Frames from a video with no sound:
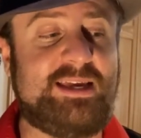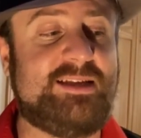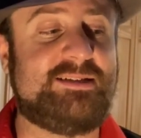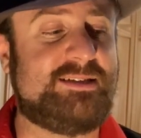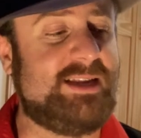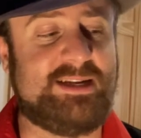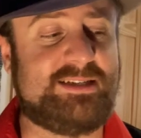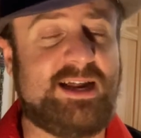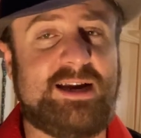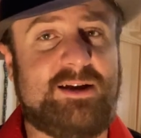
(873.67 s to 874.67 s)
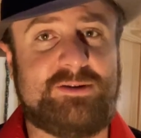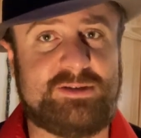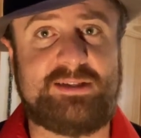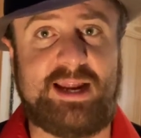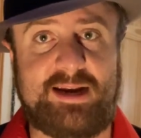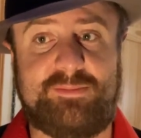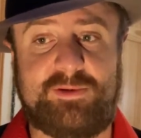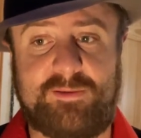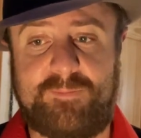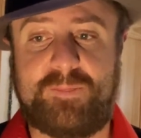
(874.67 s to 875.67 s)
he, it's not
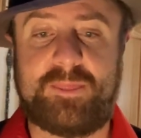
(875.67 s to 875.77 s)
understandable.